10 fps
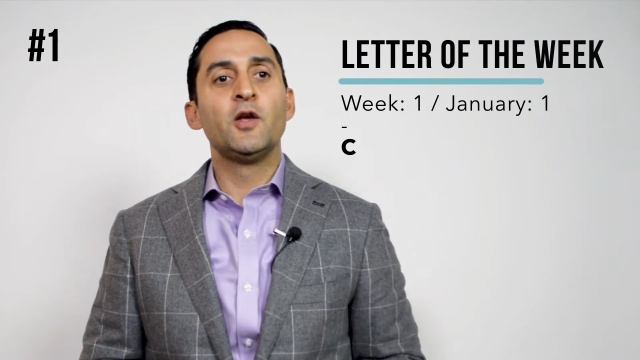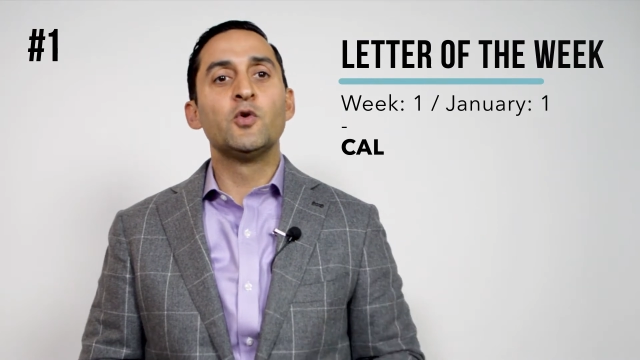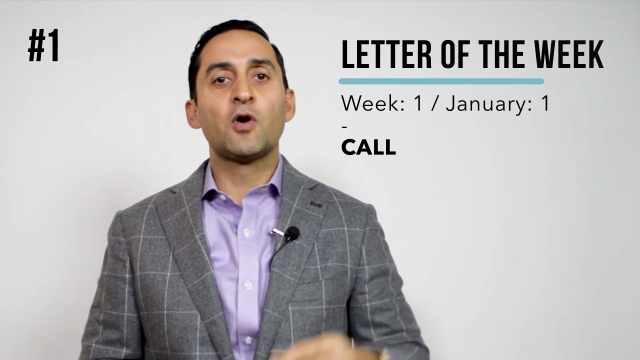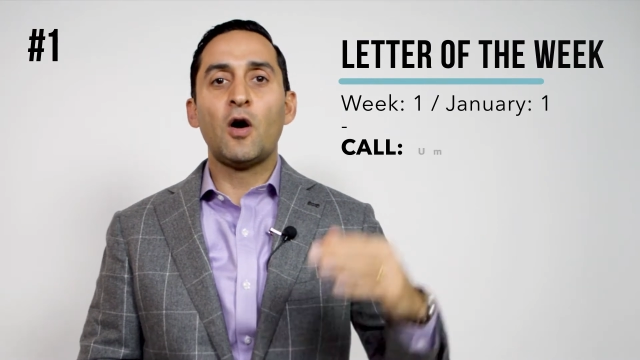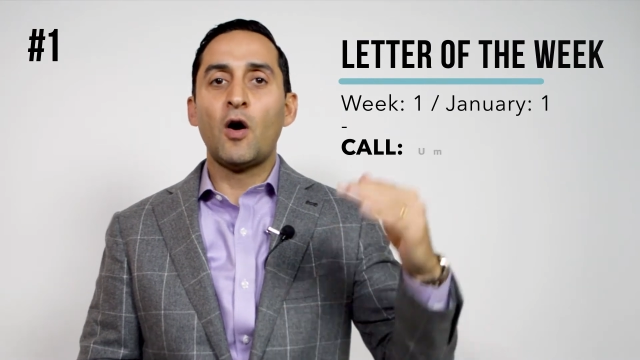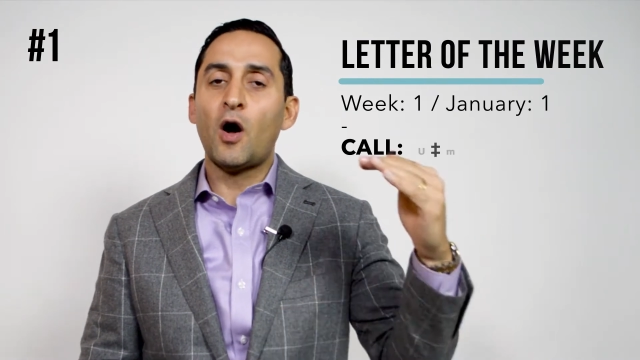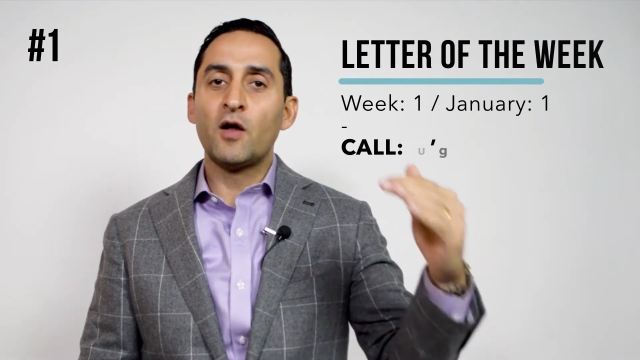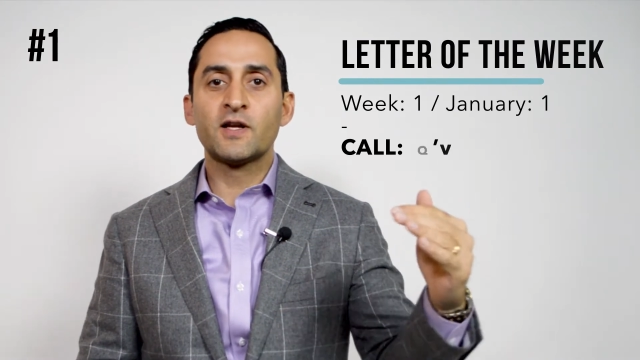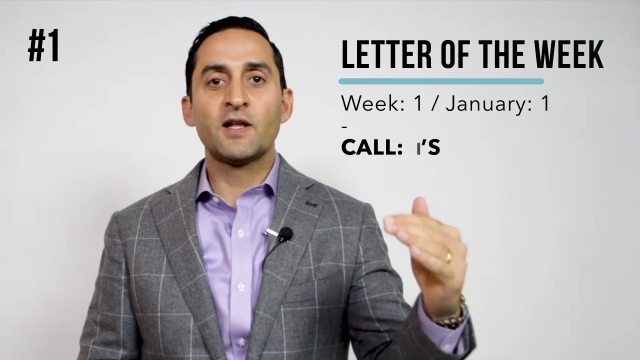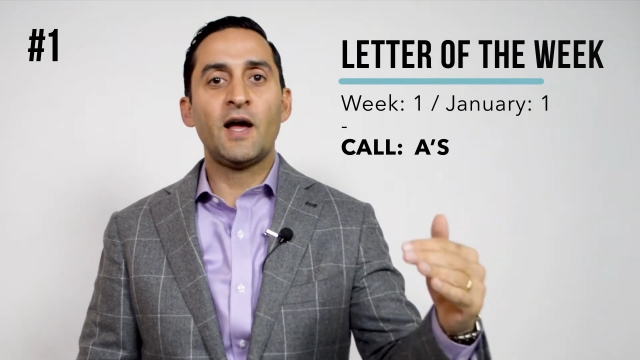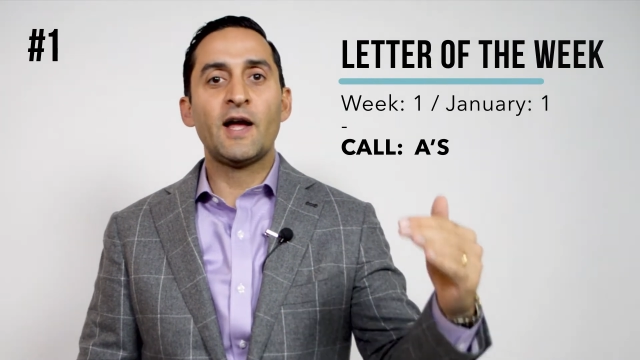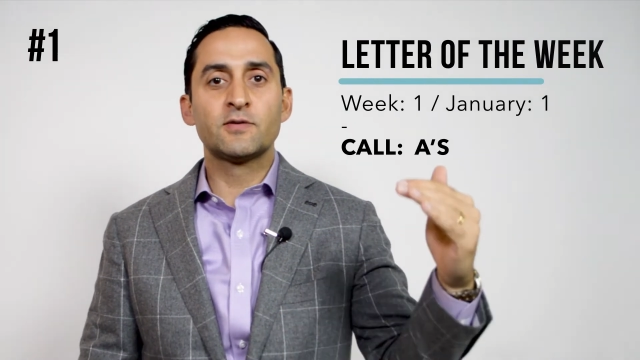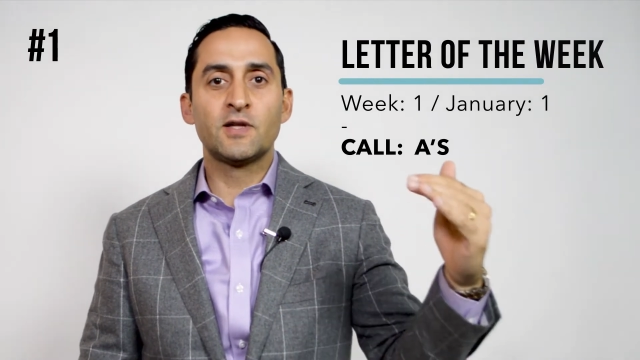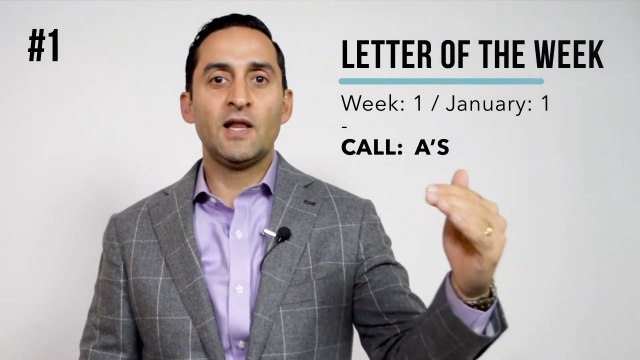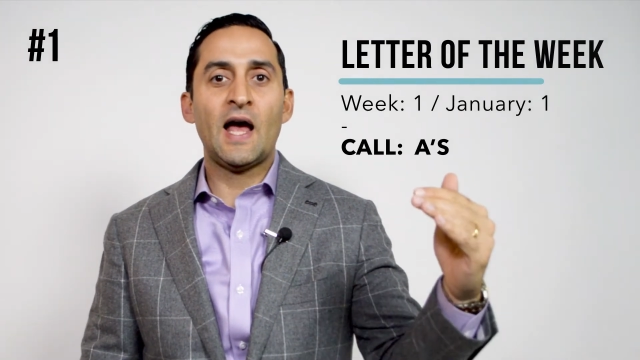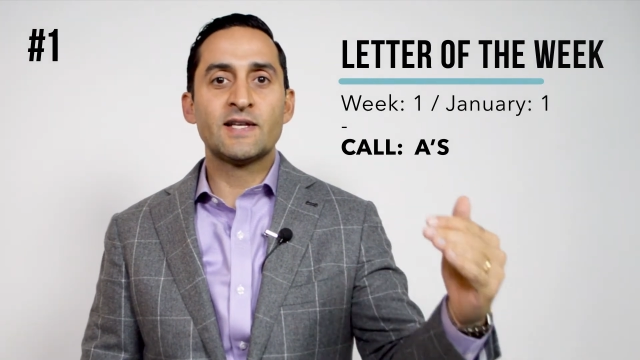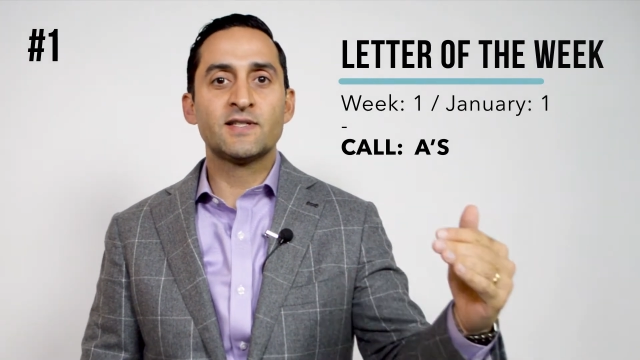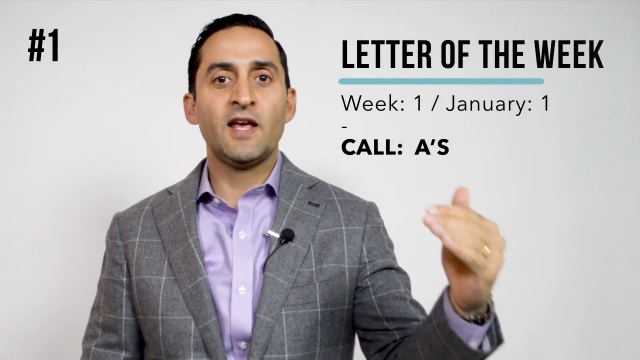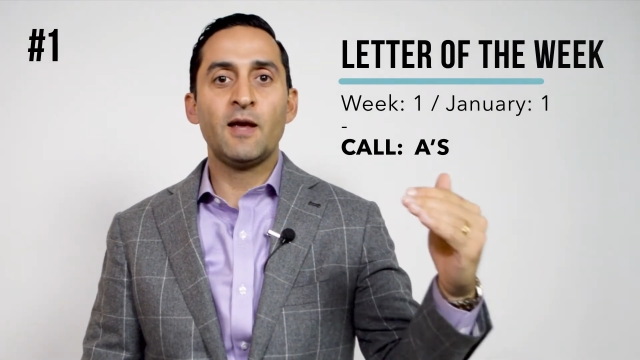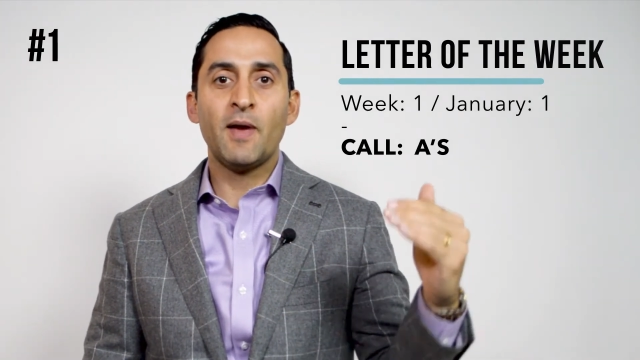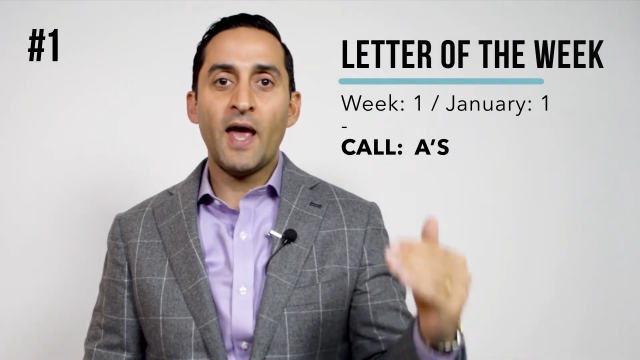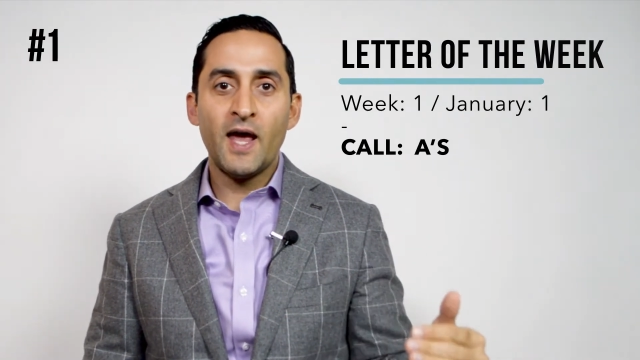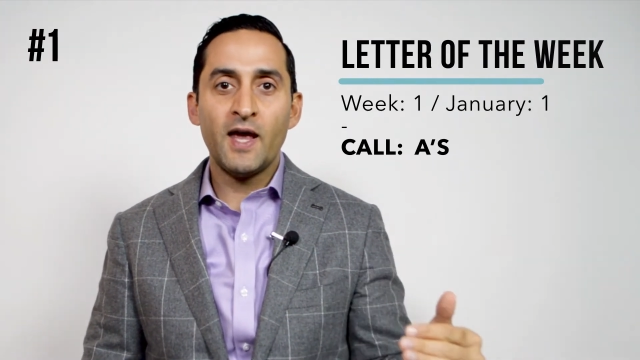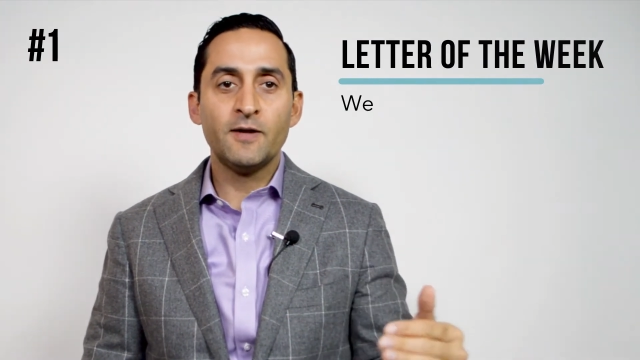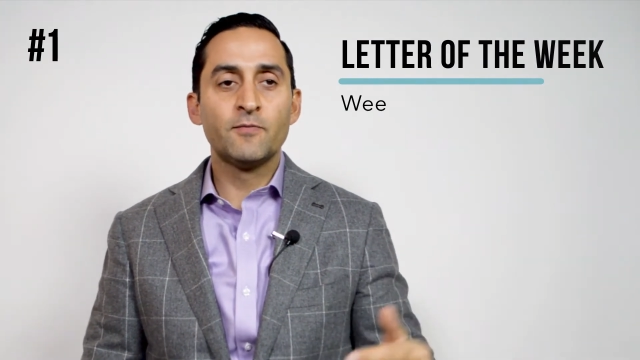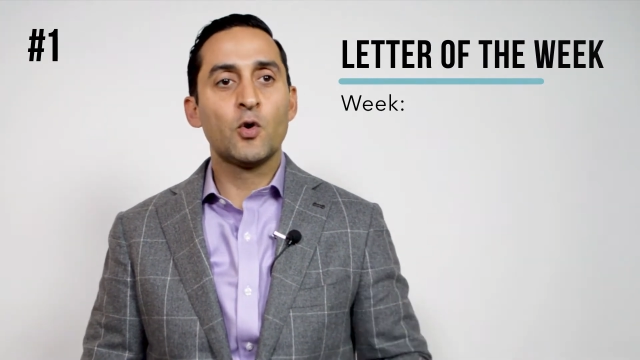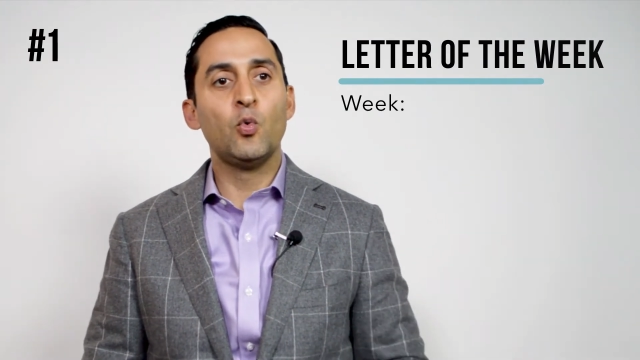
you call all the clients with the last name A,